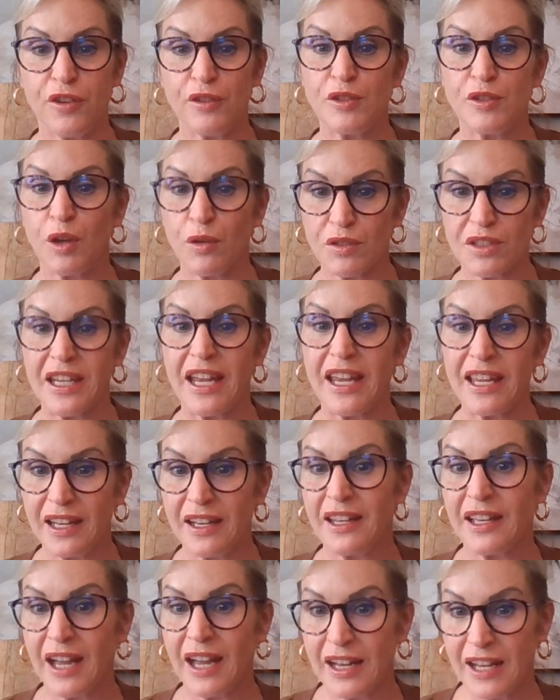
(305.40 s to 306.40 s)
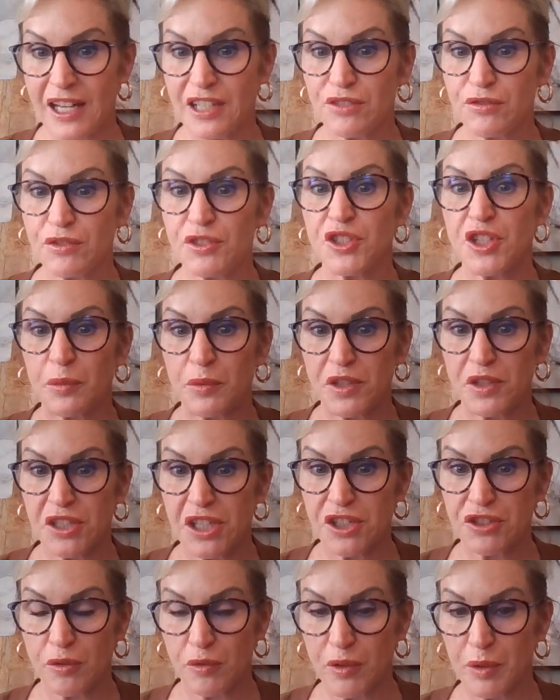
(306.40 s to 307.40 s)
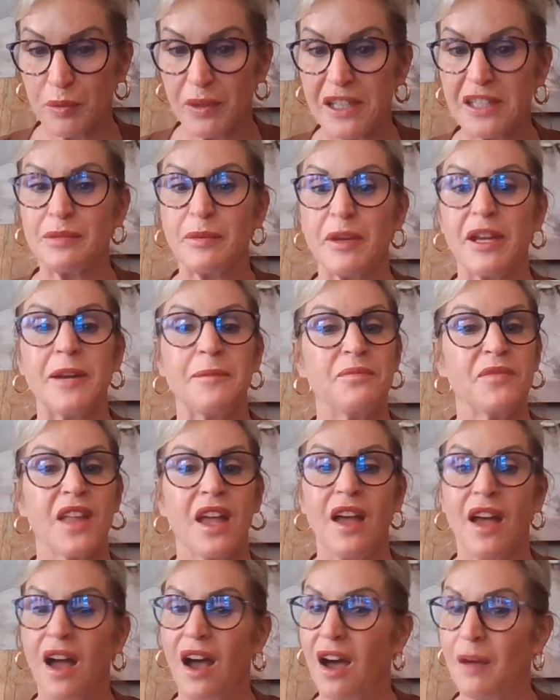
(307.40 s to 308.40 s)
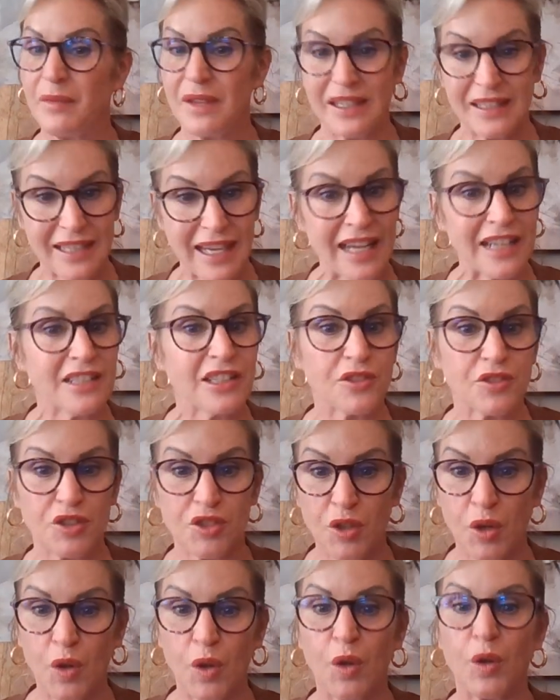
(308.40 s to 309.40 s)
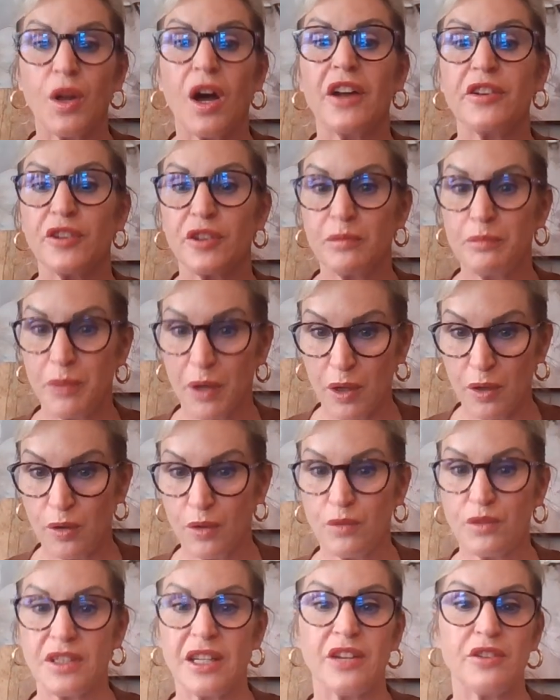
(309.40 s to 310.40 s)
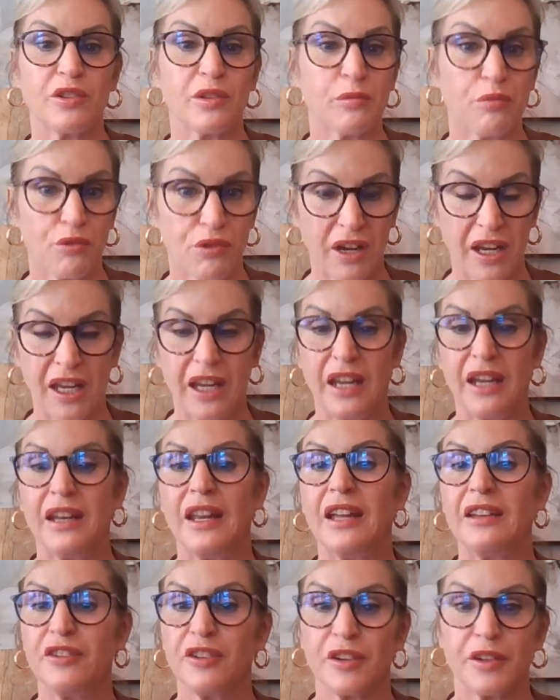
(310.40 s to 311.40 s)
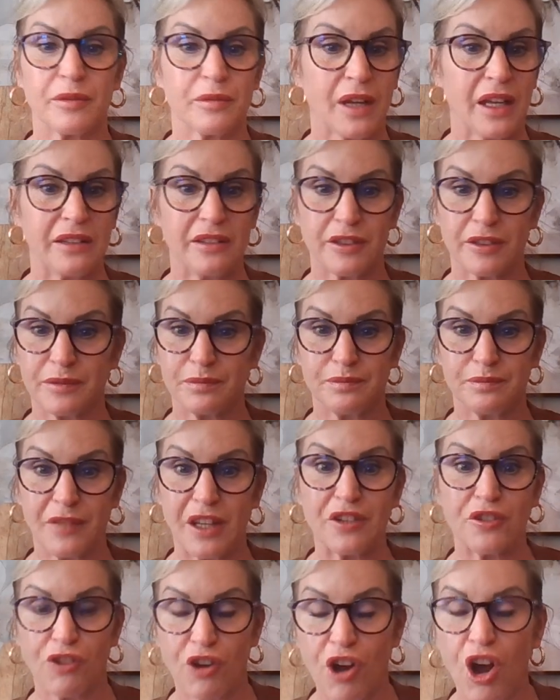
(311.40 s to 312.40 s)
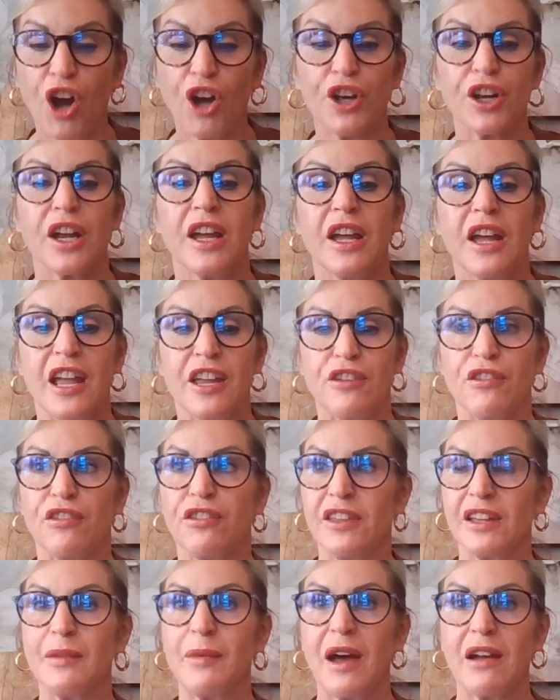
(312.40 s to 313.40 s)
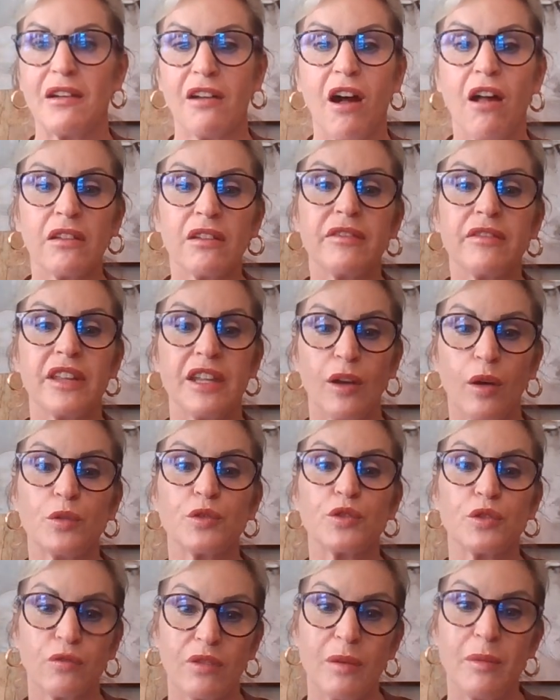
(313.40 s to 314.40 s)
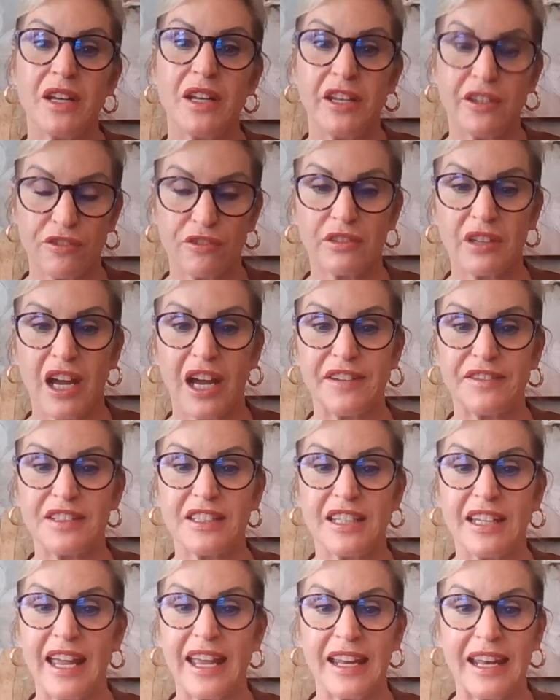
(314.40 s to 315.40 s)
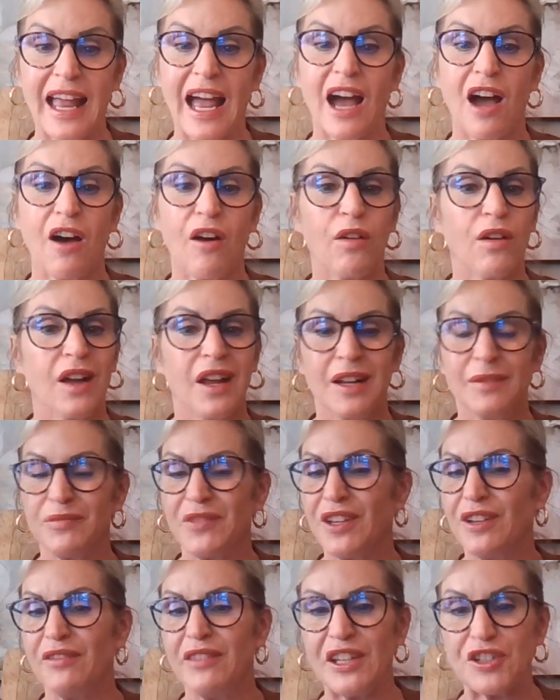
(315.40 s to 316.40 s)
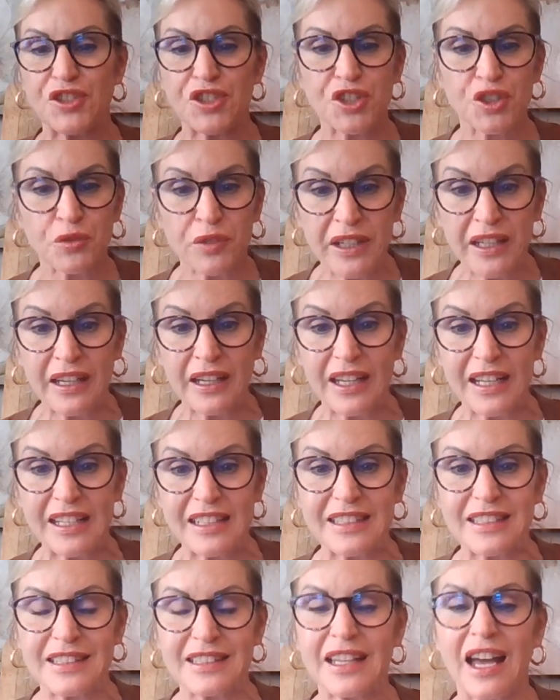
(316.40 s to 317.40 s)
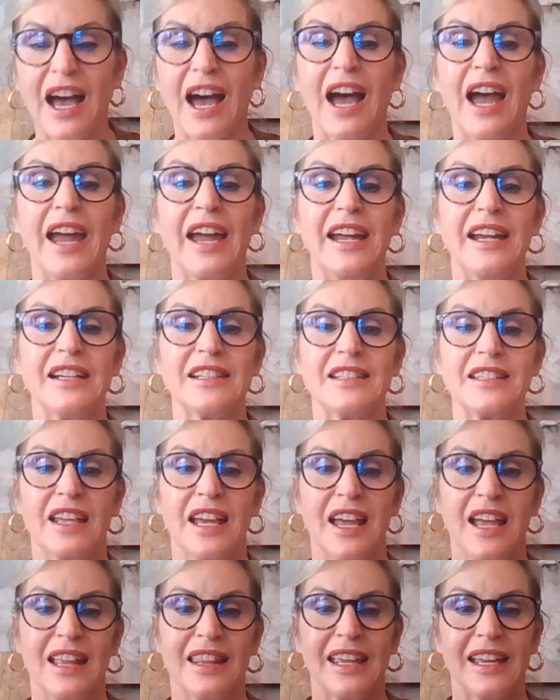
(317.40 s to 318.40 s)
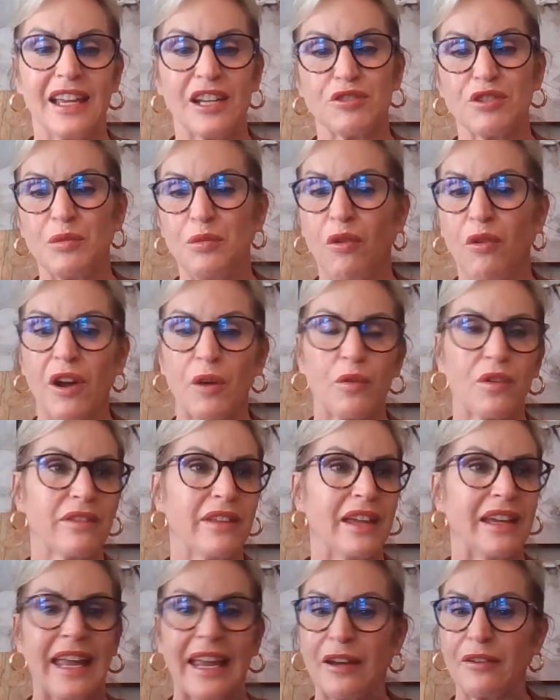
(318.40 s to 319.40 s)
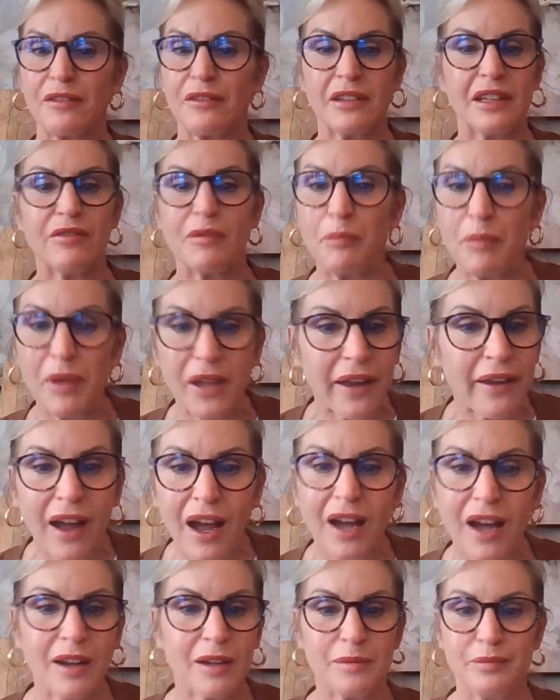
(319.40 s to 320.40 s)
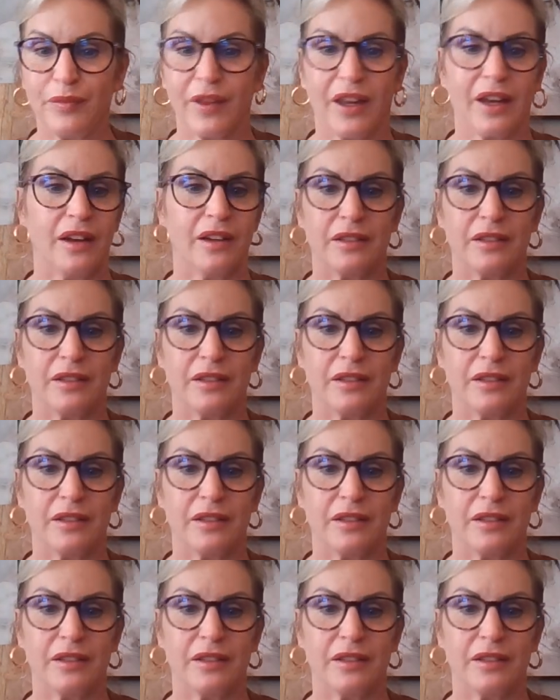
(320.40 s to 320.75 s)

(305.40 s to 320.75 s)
if you don't take any kind of estrogen and progesterone replacement, it takes its toll on your bones and your brain and your heart. You think about all of the older women in your lives today and how they shrink in size. They get to a point where they can't really even pick up,